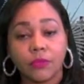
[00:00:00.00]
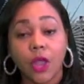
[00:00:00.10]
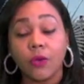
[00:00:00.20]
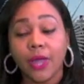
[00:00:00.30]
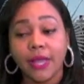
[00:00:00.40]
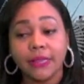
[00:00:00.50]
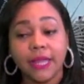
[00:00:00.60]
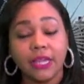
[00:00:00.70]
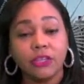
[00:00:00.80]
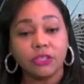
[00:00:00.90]
Okay,
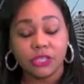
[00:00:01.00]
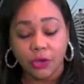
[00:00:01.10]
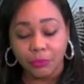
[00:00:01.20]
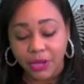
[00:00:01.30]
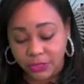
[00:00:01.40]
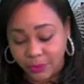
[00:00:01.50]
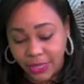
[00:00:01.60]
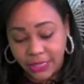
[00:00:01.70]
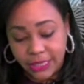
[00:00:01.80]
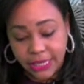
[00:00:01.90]
thank you so much,
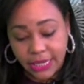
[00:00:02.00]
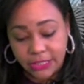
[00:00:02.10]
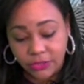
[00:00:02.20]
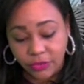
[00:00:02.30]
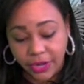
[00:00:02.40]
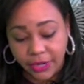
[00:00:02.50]
Pauline. That is great